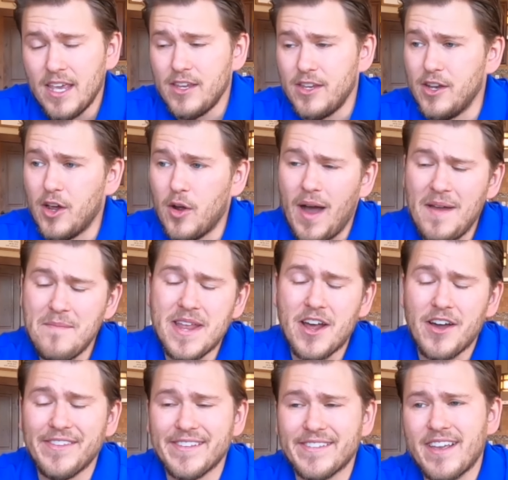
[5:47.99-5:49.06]
You know, I've been
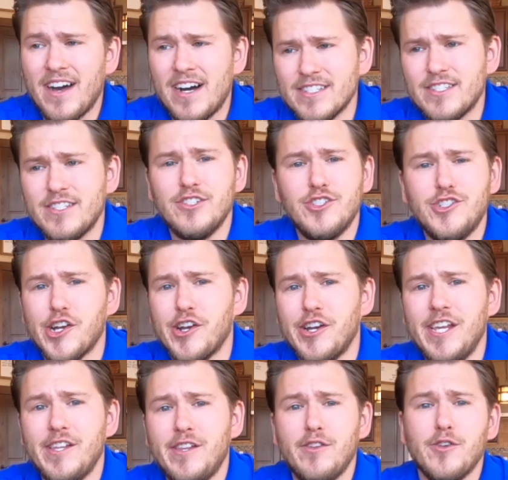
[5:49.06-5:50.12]
on this constant
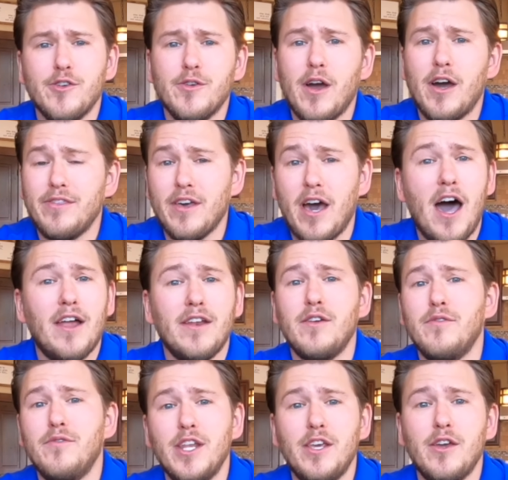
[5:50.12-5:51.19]
journey through uh, the
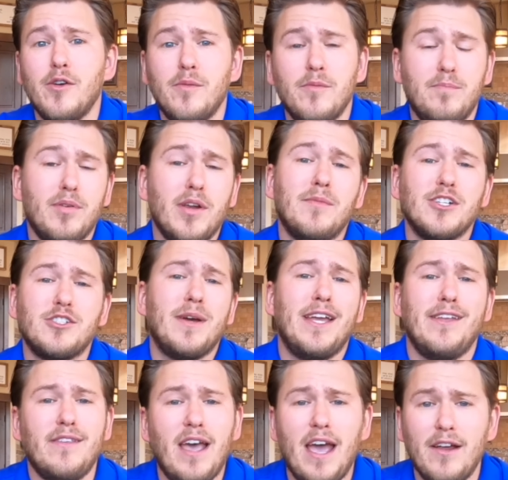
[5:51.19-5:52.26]
audio video pretty much my
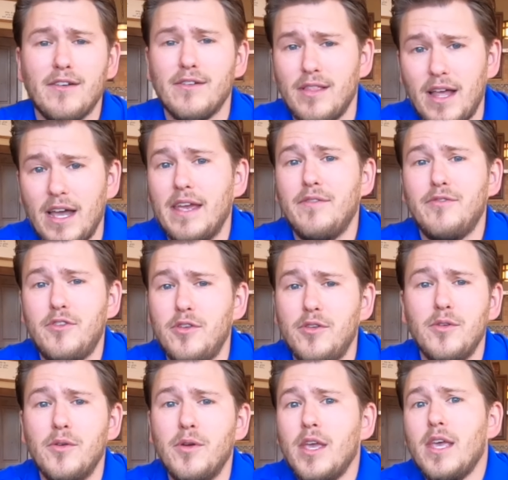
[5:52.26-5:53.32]
entire life
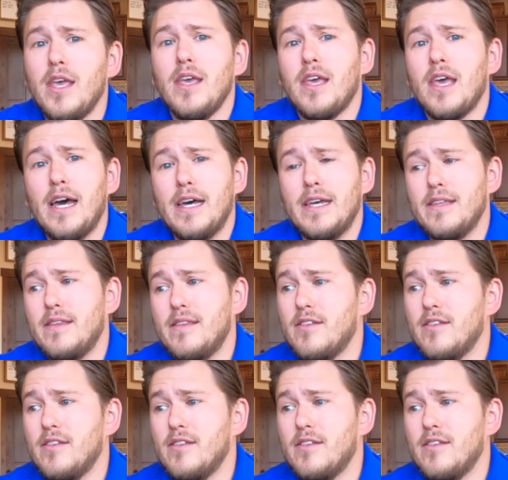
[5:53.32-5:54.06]
to uh,